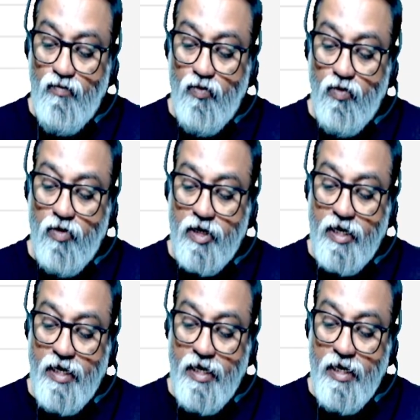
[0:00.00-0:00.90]

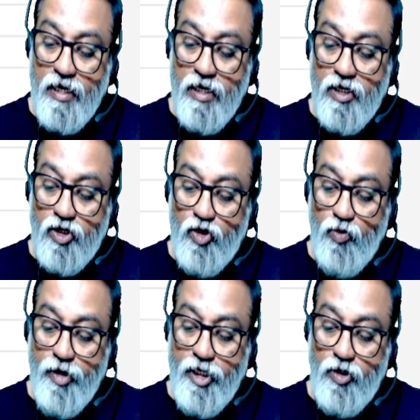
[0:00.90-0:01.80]
4k
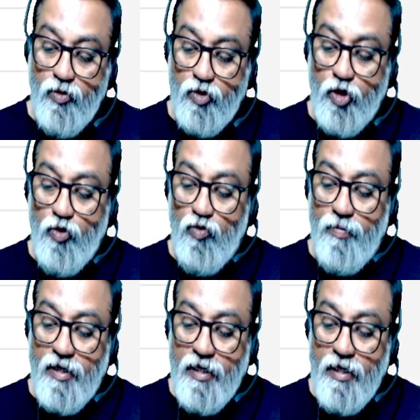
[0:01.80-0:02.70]
q into q
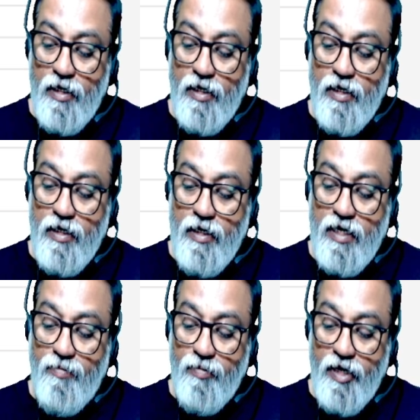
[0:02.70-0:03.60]
by
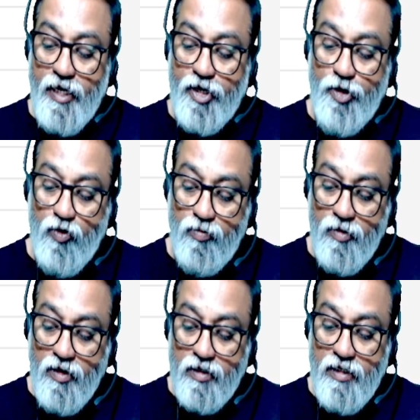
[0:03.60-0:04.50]
m a cube.
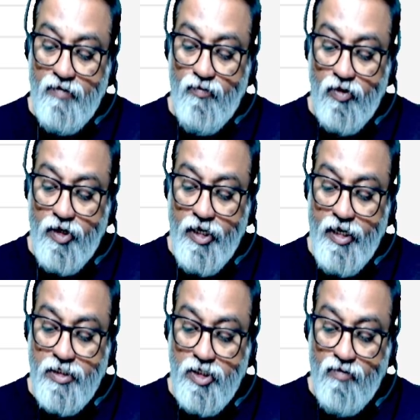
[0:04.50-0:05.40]
Therefore,
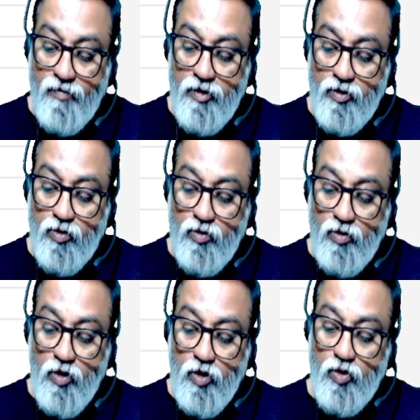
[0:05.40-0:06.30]
t is equal
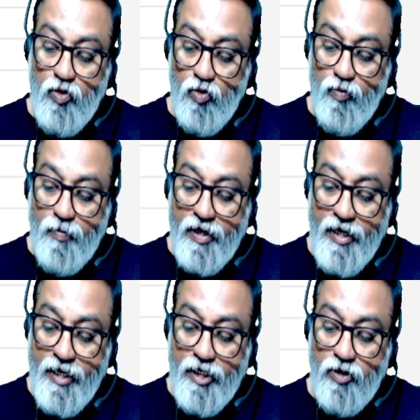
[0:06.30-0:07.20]
to 2 pi
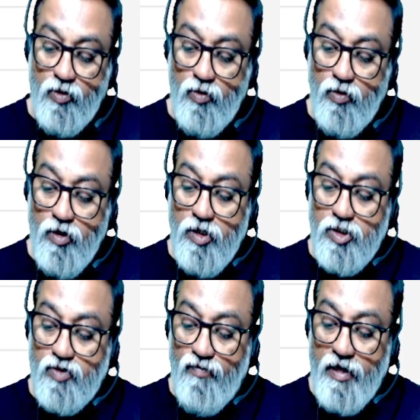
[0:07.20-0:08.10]
into
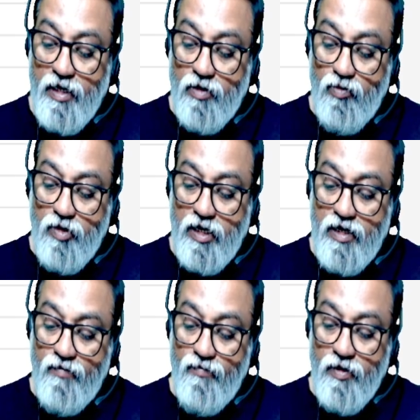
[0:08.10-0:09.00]
square root
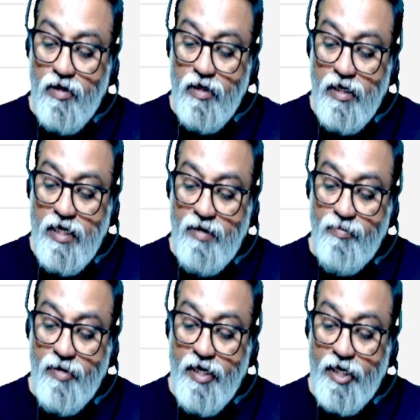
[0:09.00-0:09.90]
of
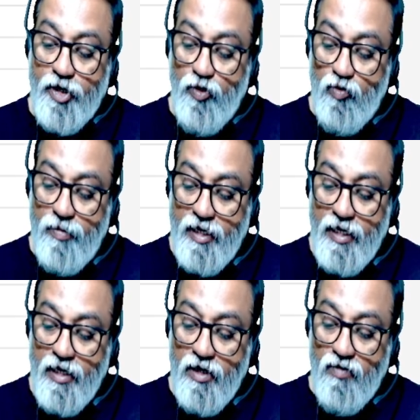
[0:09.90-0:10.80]
m a cube
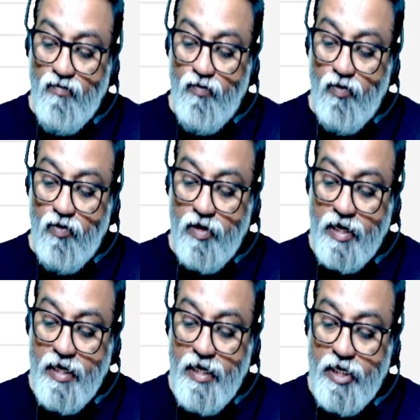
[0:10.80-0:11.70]
by
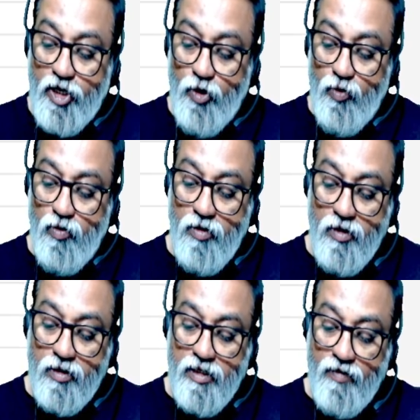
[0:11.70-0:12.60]
4kq.
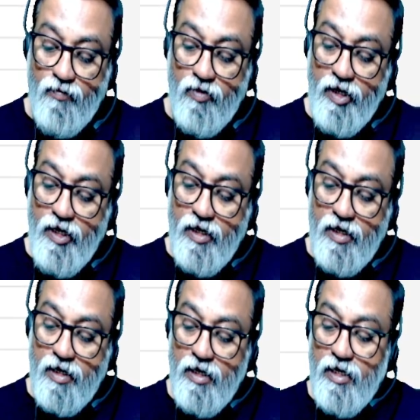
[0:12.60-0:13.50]
Therefore,
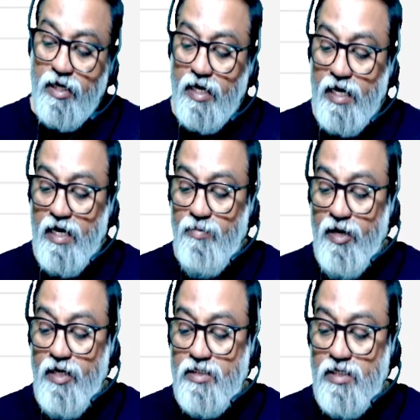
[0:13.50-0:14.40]
here k
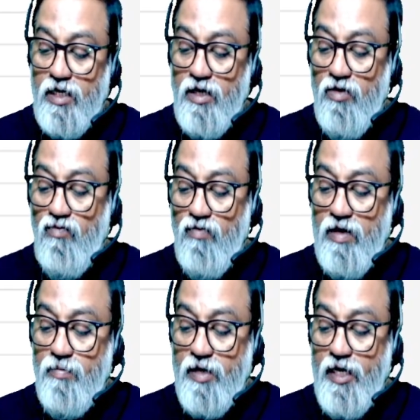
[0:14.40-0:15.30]
means
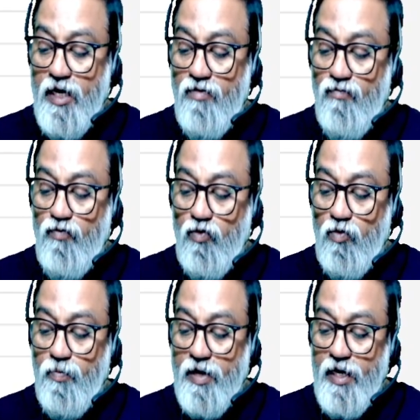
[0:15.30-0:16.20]
1 by
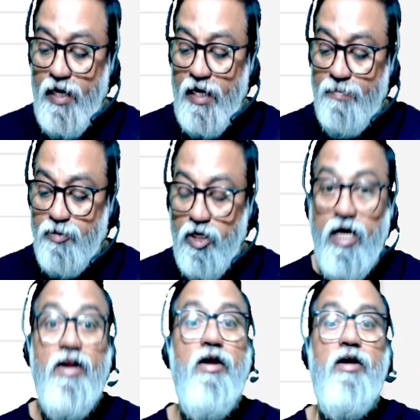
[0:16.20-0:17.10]
4 pi
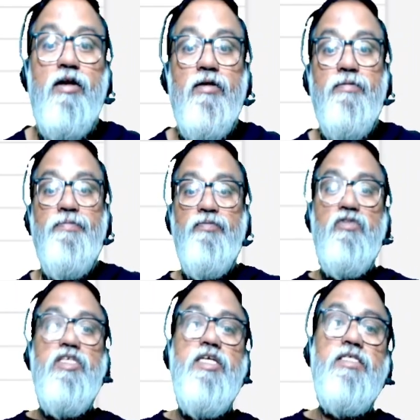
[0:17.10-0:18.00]
epsilon naught.
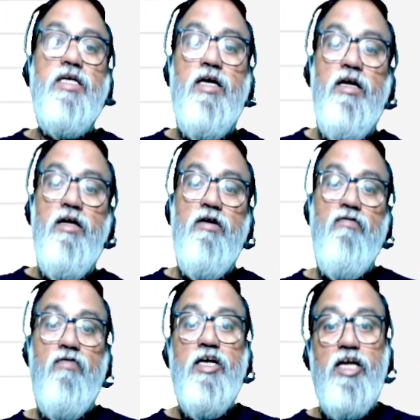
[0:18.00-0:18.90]
This is
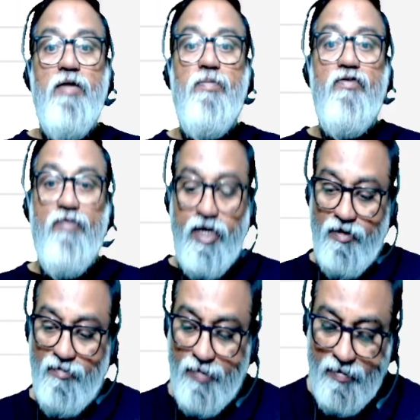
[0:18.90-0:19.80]
one type of
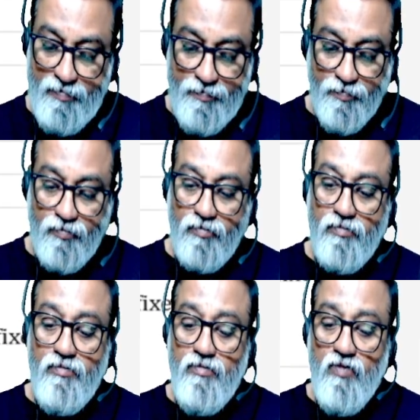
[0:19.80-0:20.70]
equilibrium.
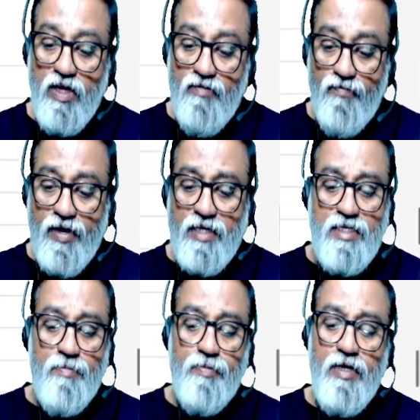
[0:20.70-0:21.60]
For
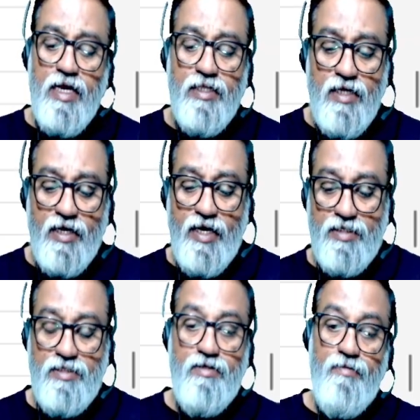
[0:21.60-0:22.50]
example, another
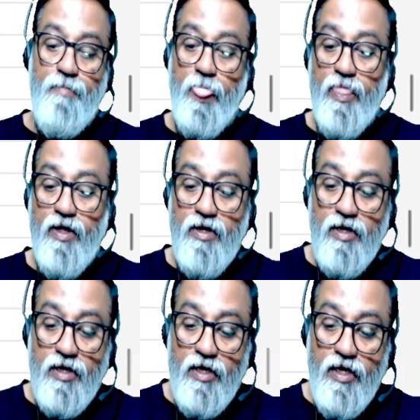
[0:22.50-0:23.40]
case.
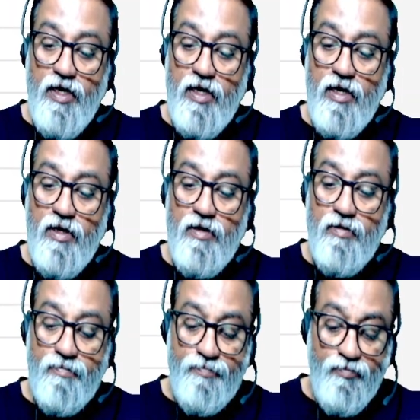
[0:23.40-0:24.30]
Here,
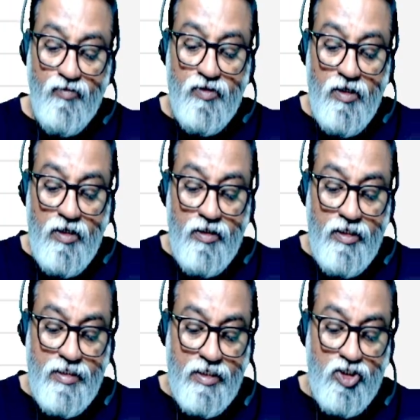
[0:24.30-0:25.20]

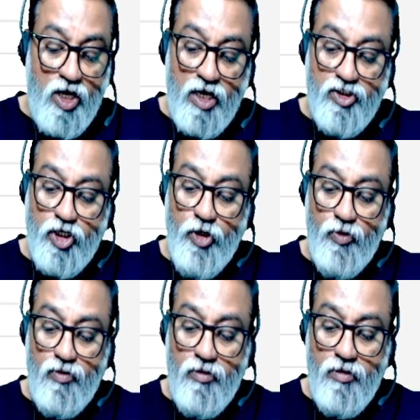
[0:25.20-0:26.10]
this is a charge
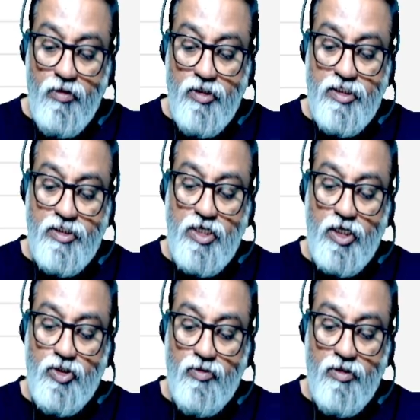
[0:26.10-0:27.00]
q, this is
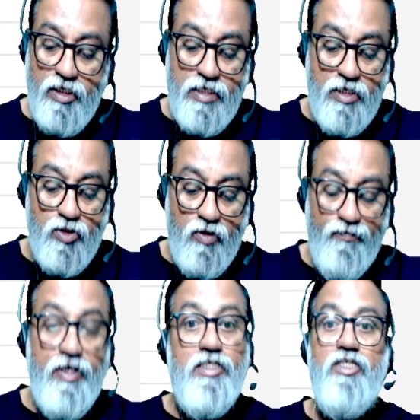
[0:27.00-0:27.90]
charge. These are also
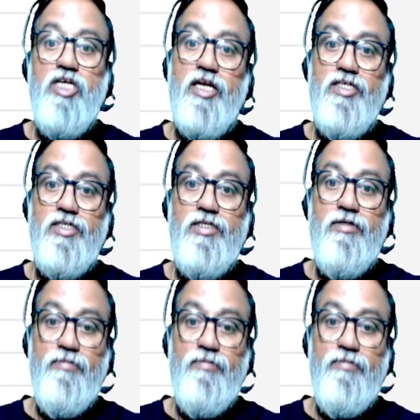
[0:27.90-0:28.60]
fixed charges.